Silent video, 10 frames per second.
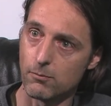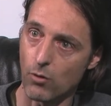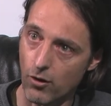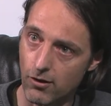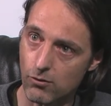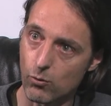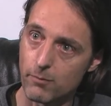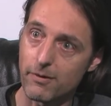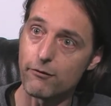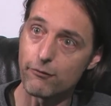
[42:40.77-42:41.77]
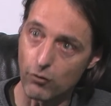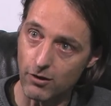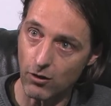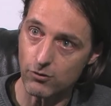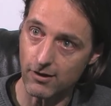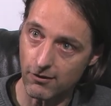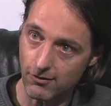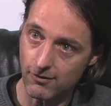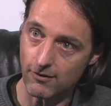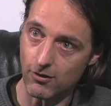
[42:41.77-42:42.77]
boys will be full
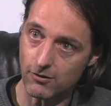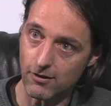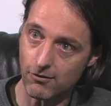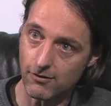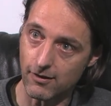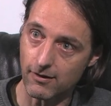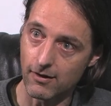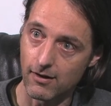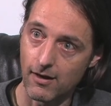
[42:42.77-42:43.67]
autistic,